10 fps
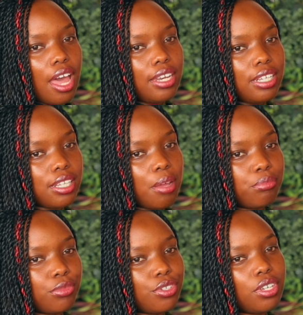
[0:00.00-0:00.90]
unless
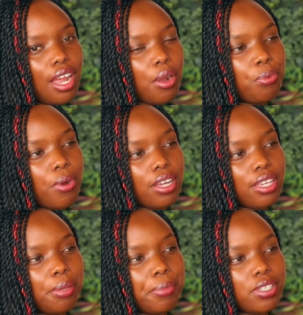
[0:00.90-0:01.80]
I'm doing like work
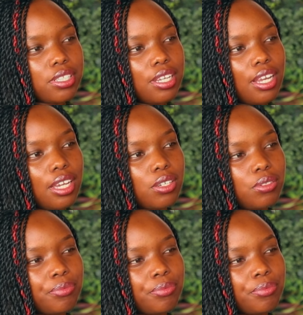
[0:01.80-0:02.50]
emails and like